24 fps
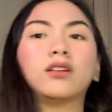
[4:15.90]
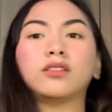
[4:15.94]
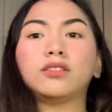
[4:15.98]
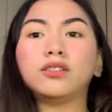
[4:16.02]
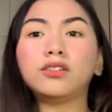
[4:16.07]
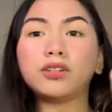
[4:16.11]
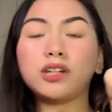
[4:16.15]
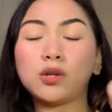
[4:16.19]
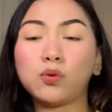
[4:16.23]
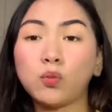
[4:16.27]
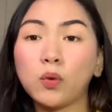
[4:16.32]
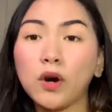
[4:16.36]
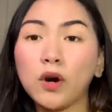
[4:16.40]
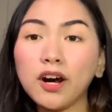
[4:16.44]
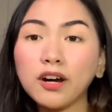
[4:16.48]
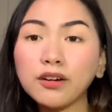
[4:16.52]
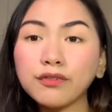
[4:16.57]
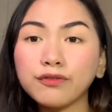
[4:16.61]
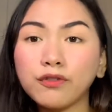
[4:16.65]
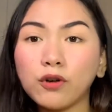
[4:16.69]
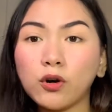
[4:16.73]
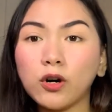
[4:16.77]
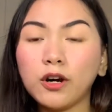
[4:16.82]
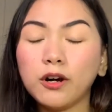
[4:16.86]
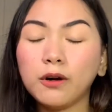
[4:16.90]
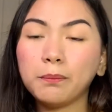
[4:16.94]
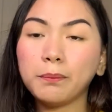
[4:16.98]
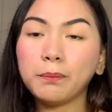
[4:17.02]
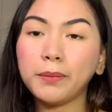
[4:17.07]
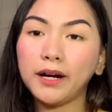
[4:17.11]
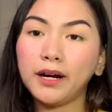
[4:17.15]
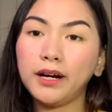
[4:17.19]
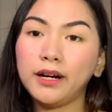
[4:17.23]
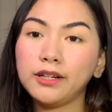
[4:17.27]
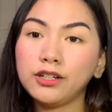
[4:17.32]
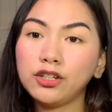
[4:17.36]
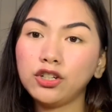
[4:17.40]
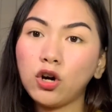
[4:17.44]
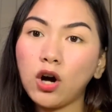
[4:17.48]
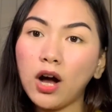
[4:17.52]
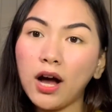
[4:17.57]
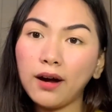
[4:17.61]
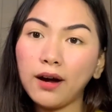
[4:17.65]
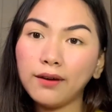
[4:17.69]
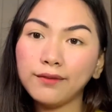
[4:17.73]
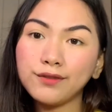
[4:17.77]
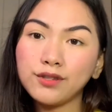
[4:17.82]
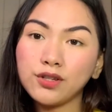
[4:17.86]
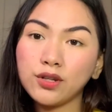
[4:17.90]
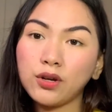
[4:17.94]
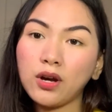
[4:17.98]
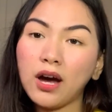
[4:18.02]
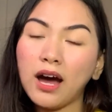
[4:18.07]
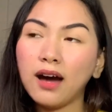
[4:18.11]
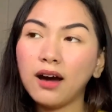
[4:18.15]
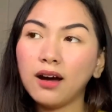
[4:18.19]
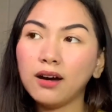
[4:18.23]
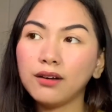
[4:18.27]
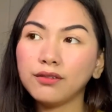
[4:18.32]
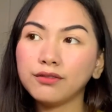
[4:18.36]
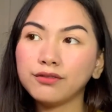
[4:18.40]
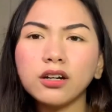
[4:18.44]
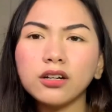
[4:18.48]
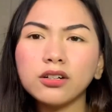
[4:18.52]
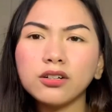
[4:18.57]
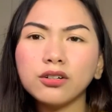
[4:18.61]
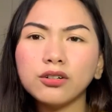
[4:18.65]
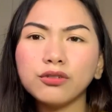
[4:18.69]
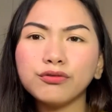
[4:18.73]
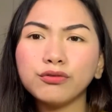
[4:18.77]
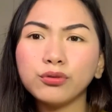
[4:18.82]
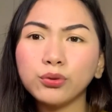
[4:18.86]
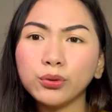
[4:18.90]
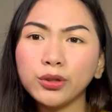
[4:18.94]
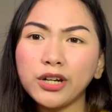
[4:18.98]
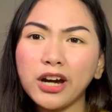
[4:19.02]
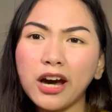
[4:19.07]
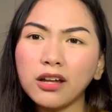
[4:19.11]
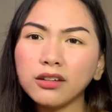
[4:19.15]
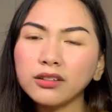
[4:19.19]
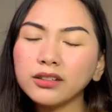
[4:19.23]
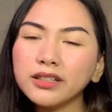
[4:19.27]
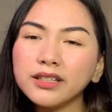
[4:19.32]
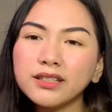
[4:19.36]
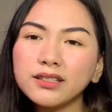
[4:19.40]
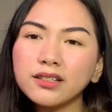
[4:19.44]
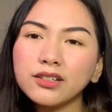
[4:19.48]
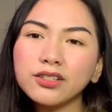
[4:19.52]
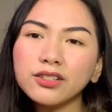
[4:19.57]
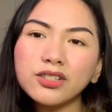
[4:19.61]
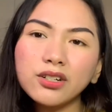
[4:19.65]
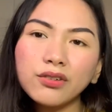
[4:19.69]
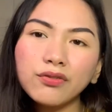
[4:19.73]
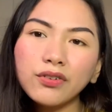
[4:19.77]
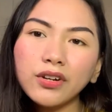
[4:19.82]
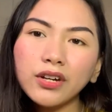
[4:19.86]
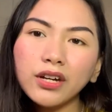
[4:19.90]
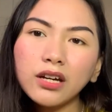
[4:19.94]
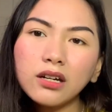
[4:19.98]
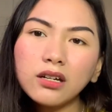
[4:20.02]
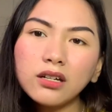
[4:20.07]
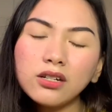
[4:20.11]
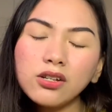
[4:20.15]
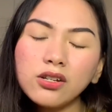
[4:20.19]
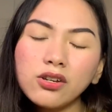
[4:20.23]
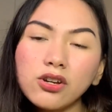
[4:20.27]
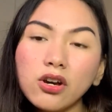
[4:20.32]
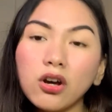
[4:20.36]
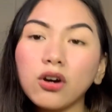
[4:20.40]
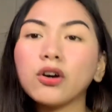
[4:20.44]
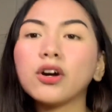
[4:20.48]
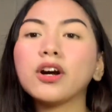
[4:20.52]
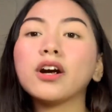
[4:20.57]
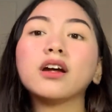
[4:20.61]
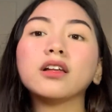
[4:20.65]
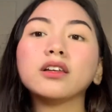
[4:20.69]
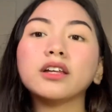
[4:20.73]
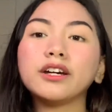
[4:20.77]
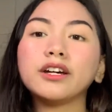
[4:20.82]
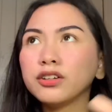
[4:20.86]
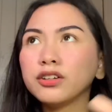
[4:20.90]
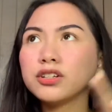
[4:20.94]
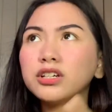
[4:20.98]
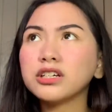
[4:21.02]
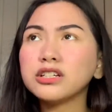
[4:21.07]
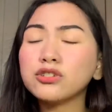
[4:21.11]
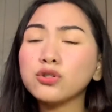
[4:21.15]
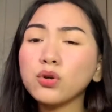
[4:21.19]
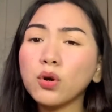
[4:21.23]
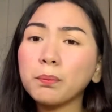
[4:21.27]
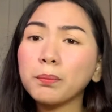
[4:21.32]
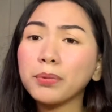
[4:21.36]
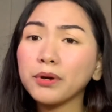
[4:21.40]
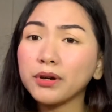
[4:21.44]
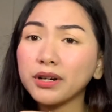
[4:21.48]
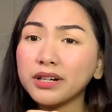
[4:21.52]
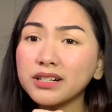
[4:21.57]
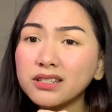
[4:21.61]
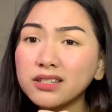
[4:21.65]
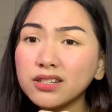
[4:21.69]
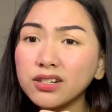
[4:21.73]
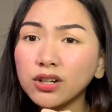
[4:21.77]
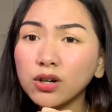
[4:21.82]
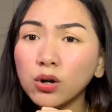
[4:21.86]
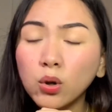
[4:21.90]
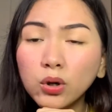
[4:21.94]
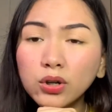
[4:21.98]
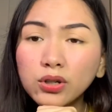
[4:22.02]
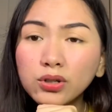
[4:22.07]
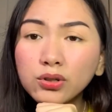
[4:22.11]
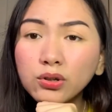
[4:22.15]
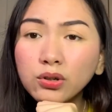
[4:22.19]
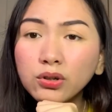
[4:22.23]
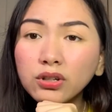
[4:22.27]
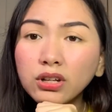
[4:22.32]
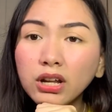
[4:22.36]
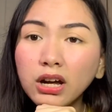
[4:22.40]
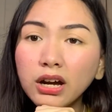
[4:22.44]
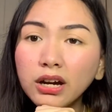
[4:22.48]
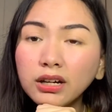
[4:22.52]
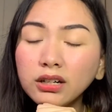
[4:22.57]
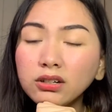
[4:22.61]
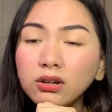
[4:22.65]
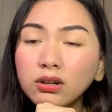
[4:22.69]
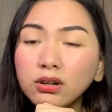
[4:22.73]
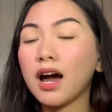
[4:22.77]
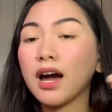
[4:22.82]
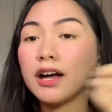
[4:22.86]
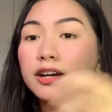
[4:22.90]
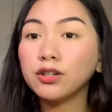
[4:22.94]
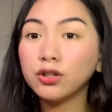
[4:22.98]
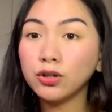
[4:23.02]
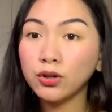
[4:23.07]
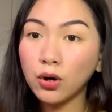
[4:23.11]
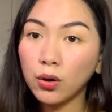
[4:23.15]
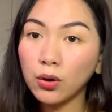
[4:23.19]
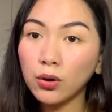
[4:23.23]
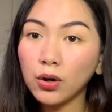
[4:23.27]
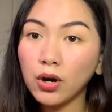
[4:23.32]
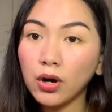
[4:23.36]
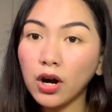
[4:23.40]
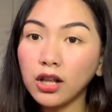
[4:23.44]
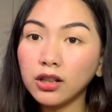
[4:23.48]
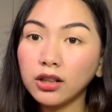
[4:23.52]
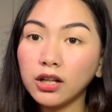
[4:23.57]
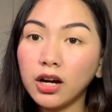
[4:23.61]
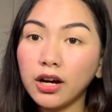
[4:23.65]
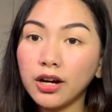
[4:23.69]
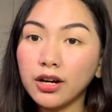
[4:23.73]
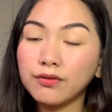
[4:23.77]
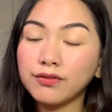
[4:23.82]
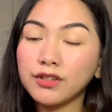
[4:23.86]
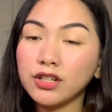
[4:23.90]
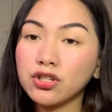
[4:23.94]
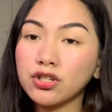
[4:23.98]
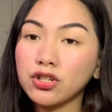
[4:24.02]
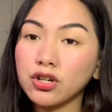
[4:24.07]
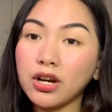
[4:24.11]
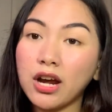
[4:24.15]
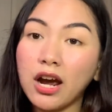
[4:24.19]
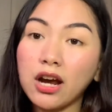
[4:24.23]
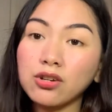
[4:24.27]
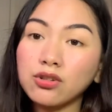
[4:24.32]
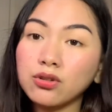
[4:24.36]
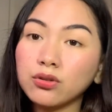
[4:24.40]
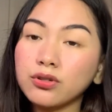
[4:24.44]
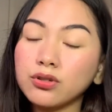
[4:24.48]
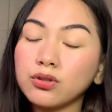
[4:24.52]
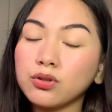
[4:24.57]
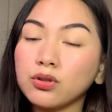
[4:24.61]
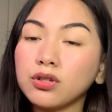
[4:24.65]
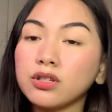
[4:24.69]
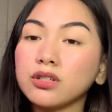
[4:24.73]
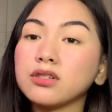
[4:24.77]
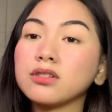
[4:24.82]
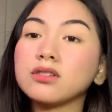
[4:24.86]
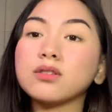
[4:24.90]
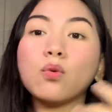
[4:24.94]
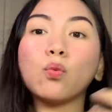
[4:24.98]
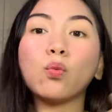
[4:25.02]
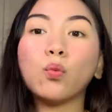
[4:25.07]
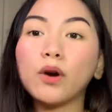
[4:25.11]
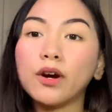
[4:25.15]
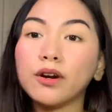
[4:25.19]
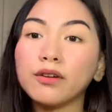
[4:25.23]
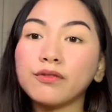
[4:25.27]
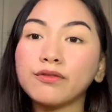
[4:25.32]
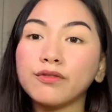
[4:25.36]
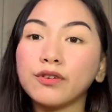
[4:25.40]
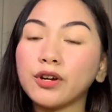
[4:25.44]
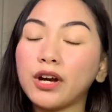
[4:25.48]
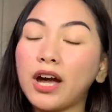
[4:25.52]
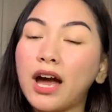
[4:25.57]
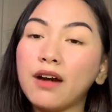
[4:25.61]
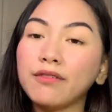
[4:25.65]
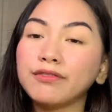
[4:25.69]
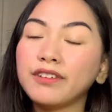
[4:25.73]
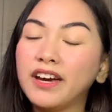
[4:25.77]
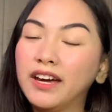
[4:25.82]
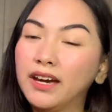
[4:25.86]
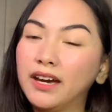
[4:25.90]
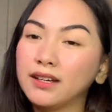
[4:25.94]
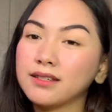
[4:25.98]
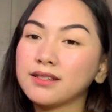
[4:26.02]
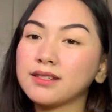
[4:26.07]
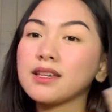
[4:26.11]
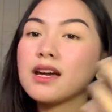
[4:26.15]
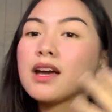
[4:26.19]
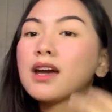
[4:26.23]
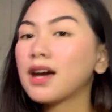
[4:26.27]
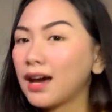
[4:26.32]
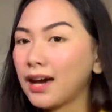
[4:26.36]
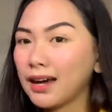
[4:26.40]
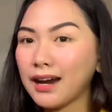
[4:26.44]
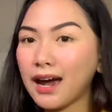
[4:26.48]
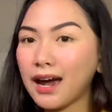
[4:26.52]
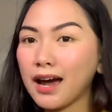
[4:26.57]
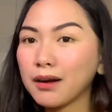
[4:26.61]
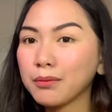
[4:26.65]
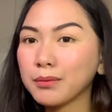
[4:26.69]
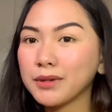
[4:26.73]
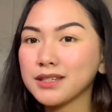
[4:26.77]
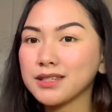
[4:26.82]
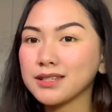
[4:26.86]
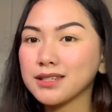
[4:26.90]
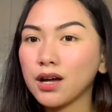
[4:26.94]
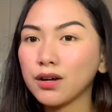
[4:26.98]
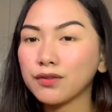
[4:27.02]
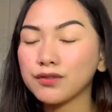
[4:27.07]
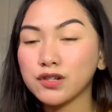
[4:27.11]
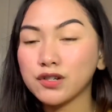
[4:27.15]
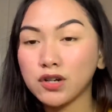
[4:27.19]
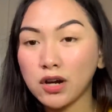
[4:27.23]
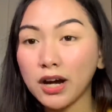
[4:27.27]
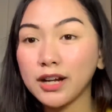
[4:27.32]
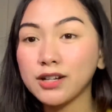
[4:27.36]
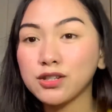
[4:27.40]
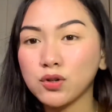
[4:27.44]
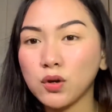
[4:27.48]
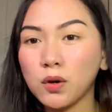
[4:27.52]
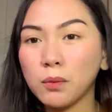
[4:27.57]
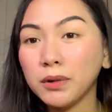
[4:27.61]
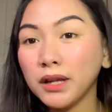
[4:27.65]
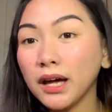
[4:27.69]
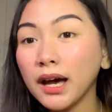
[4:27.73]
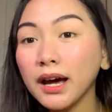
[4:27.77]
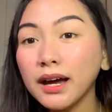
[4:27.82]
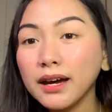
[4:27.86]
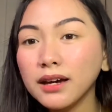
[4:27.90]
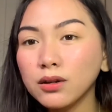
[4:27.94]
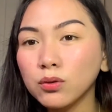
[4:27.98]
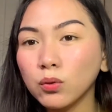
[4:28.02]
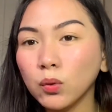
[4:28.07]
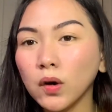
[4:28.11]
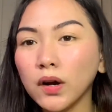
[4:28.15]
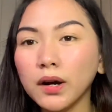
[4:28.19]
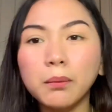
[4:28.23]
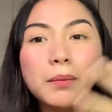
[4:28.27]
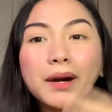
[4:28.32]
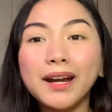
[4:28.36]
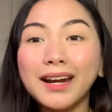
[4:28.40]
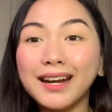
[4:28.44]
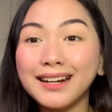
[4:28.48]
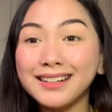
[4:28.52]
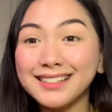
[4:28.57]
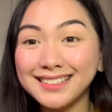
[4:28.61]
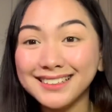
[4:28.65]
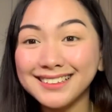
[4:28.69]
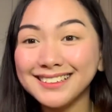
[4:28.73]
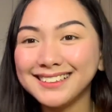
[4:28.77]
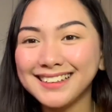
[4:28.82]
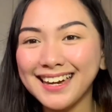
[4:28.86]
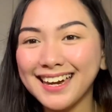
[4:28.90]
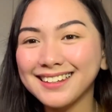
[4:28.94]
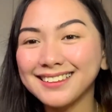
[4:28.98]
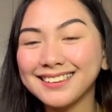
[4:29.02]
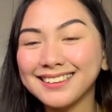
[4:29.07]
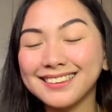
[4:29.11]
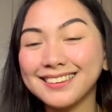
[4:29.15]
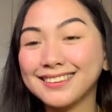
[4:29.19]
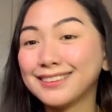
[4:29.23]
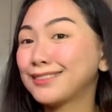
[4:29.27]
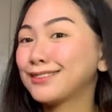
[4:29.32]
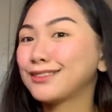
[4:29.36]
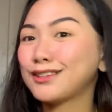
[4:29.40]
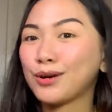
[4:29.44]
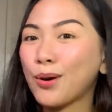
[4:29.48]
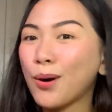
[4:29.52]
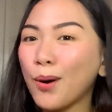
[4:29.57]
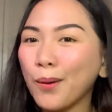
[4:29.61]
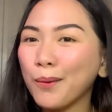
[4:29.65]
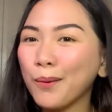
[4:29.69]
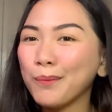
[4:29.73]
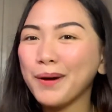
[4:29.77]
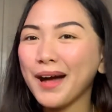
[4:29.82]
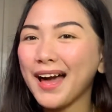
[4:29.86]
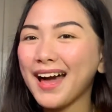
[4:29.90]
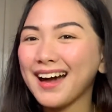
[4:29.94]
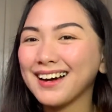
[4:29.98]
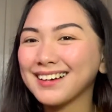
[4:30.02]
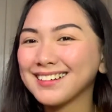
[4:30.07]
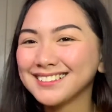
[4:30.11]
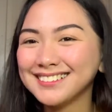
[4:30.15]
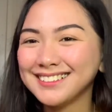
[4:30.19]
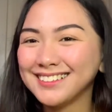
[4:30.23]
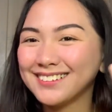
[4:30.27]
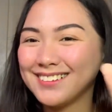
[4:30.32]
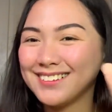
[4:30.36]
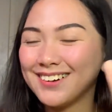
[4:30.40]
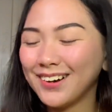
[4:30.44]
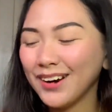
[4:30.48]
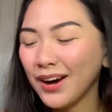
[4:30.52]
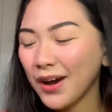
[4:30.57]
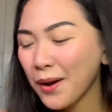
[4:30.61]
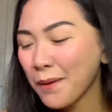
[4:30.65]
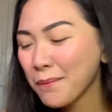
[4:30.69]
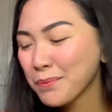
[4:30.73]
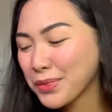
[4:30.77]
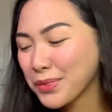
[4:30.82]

you can work for, but you have to have a food handling certificate or you can do a barista course online. I know a lot of international students that work for cafes and I myself tried to apply in one, but I didn't get the call back, you know.